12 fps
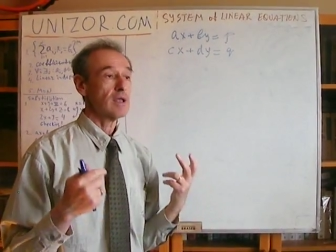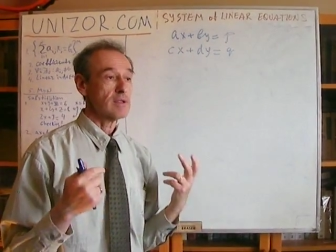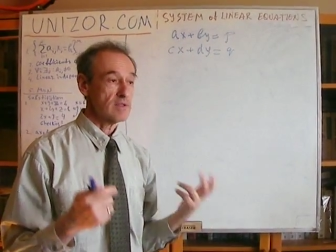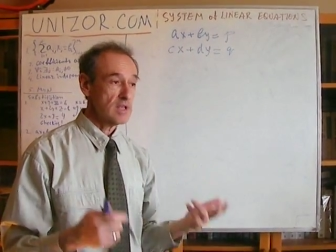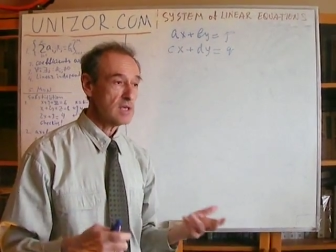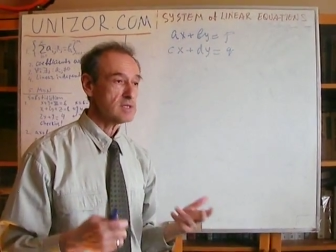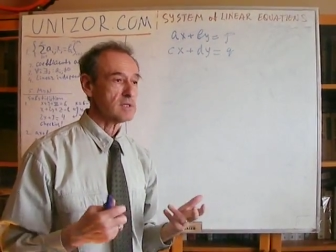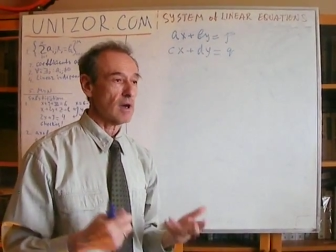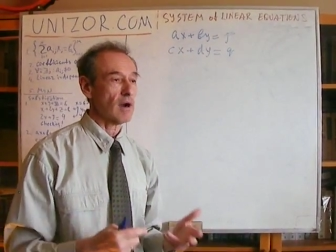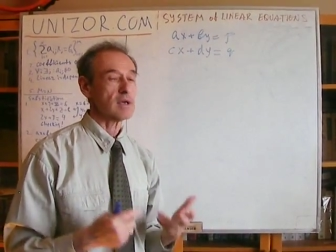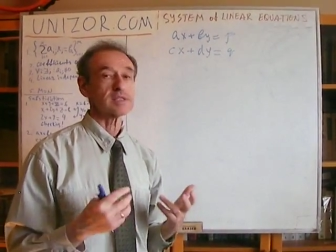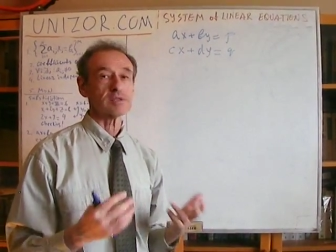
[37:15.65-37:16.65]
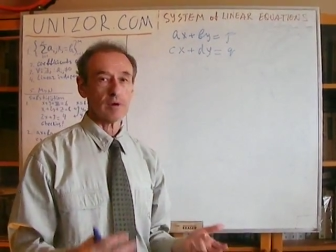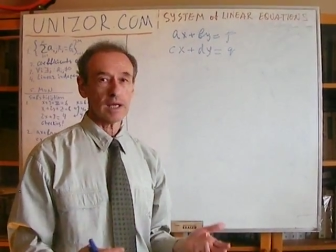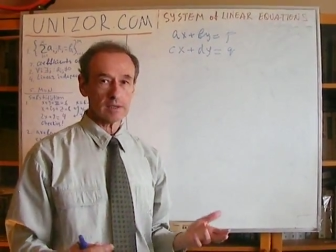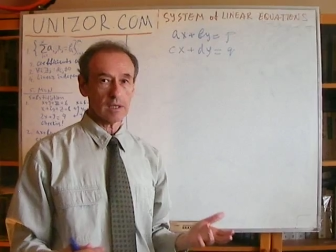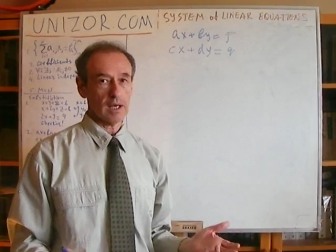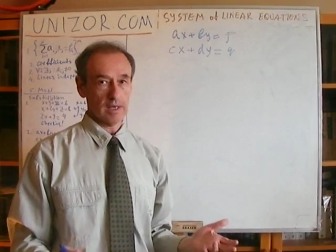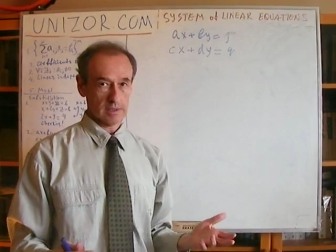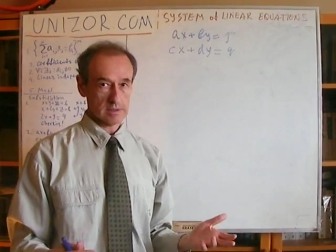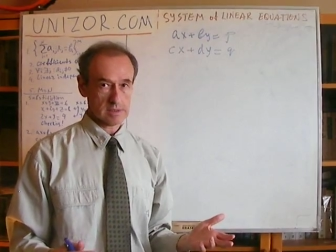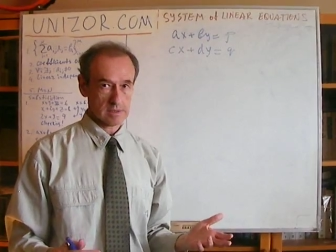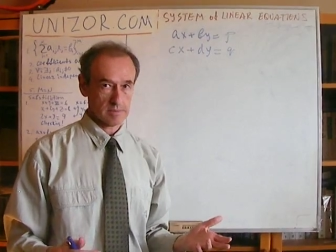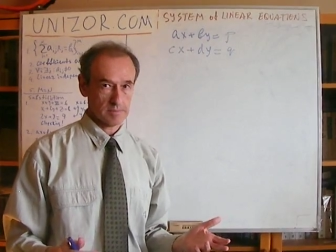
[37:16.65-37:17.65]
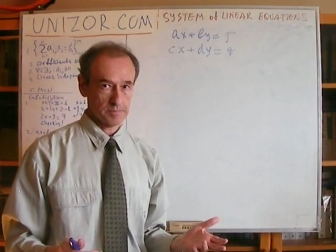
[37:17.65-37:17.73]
These are straight lines.